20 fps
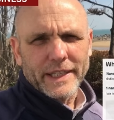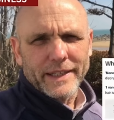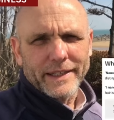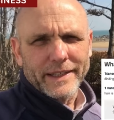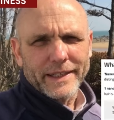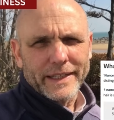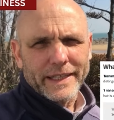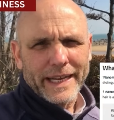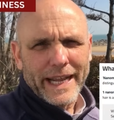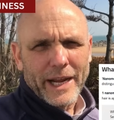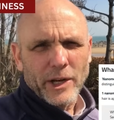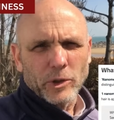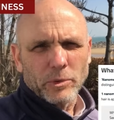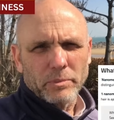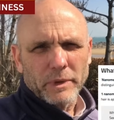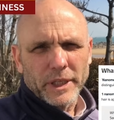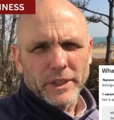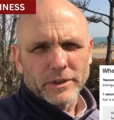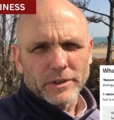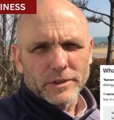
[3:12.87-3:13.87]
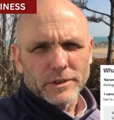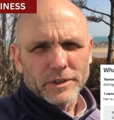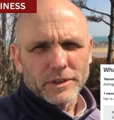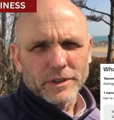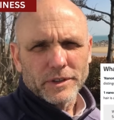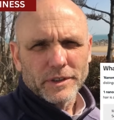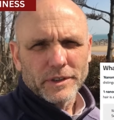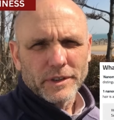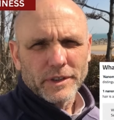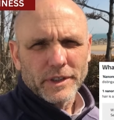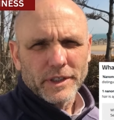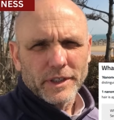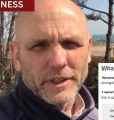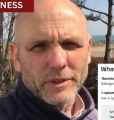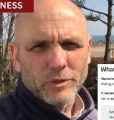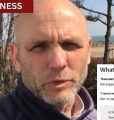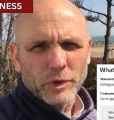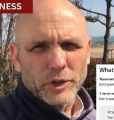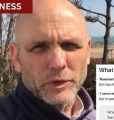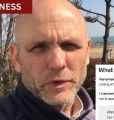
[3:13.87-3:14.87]
in nanometers
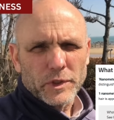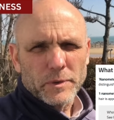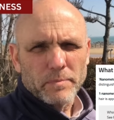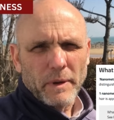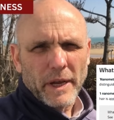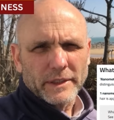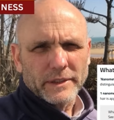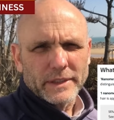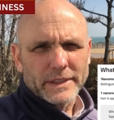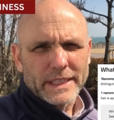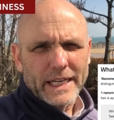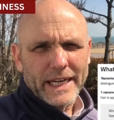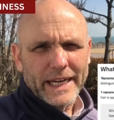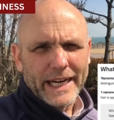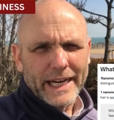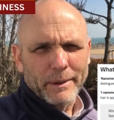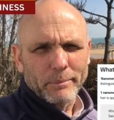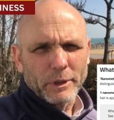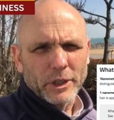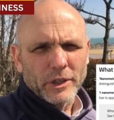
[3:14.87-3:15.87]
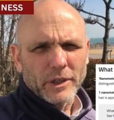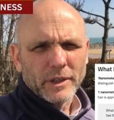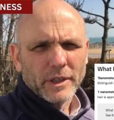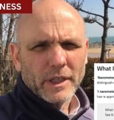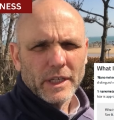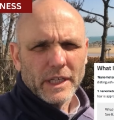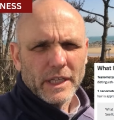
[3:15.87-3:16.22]
with respect to diameter.